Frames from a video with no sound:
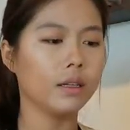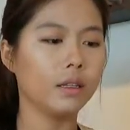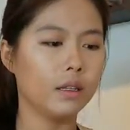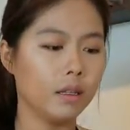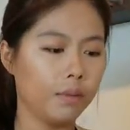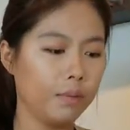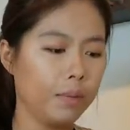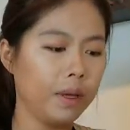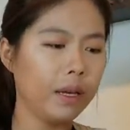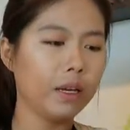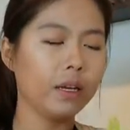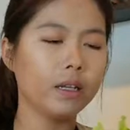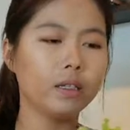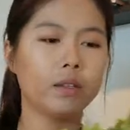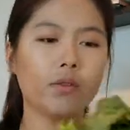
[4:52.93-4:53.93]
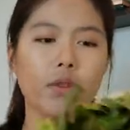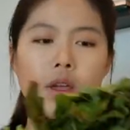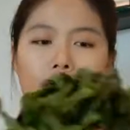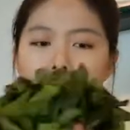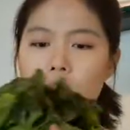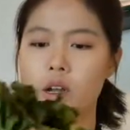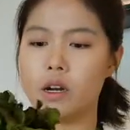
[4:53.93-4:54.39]
The biggest
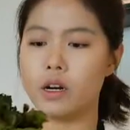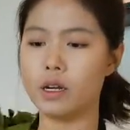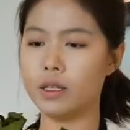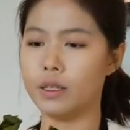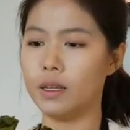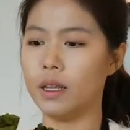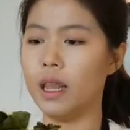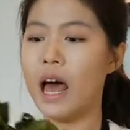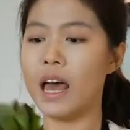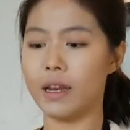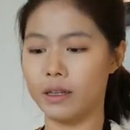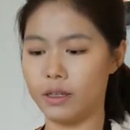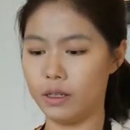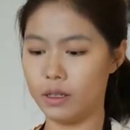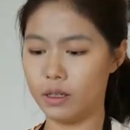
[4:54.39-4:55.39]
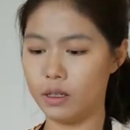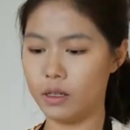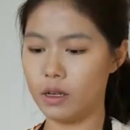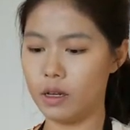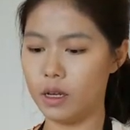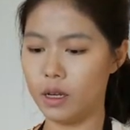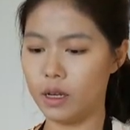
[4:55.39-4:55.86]
thing here is the lettuce.
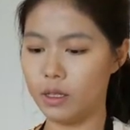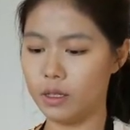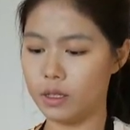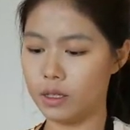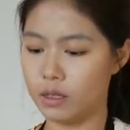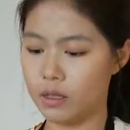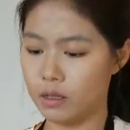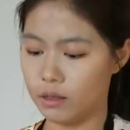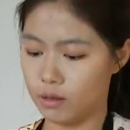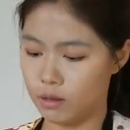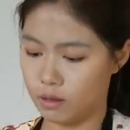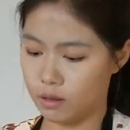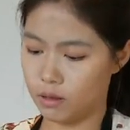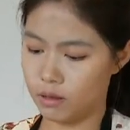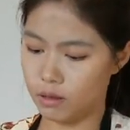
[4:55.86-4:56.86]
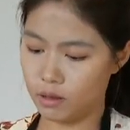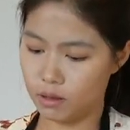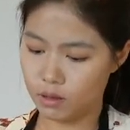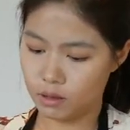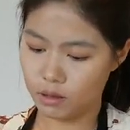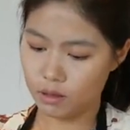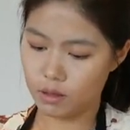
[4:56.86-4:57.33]
It's
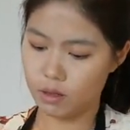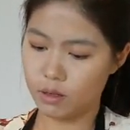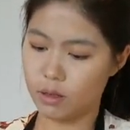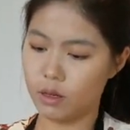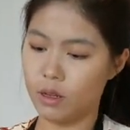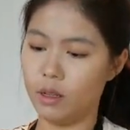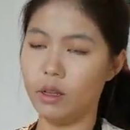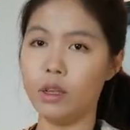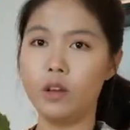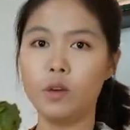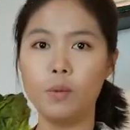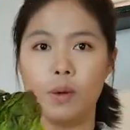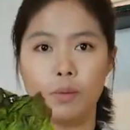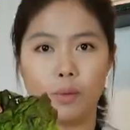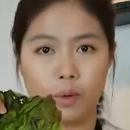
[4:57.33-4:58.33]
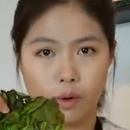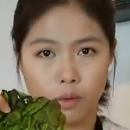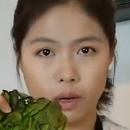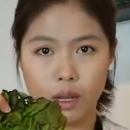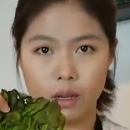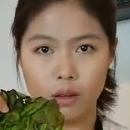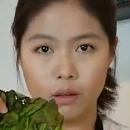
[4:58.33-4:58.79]
a little bit
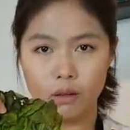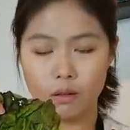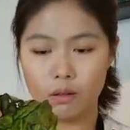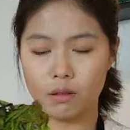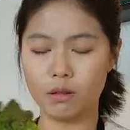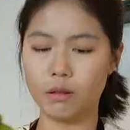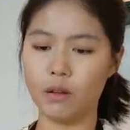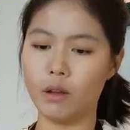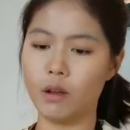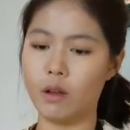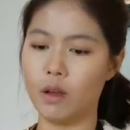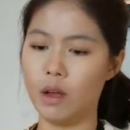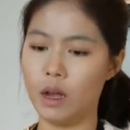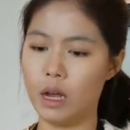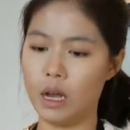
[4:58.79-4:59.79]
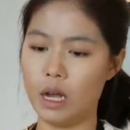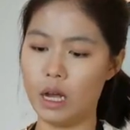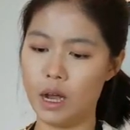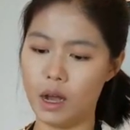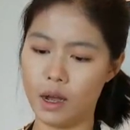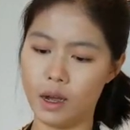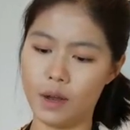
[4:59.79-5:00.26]
broken.
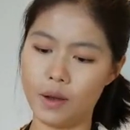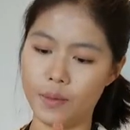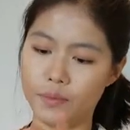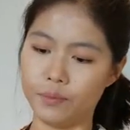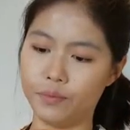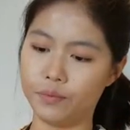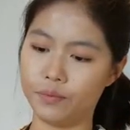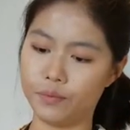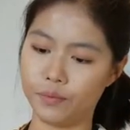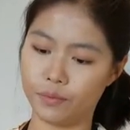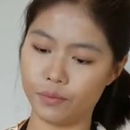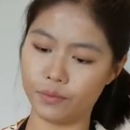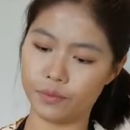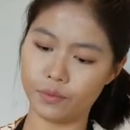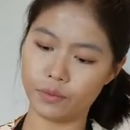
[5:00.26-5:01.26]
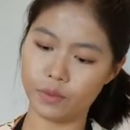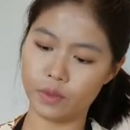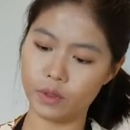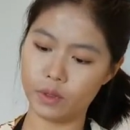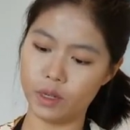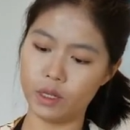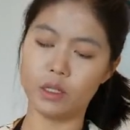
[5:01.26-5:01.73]

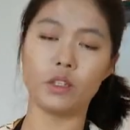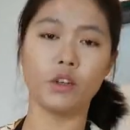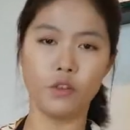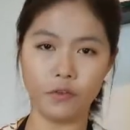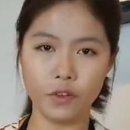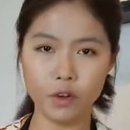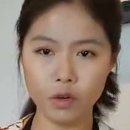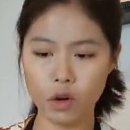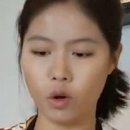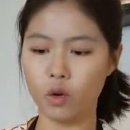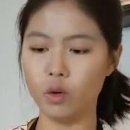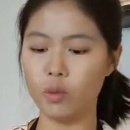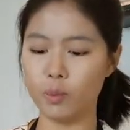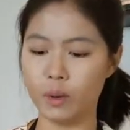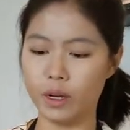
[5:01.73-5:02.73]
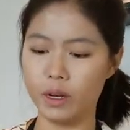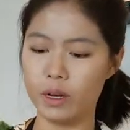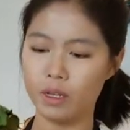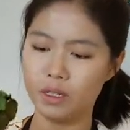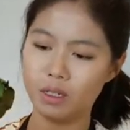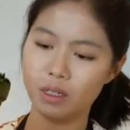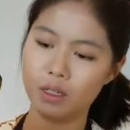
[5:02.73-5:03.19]
It still feel cold, but
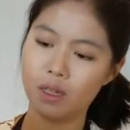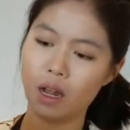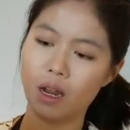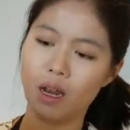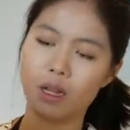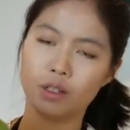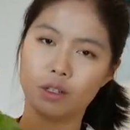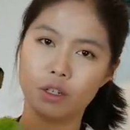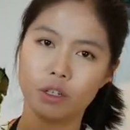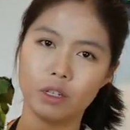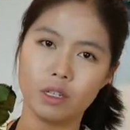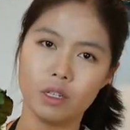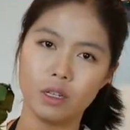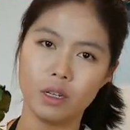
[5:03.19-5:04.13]
it's just not as good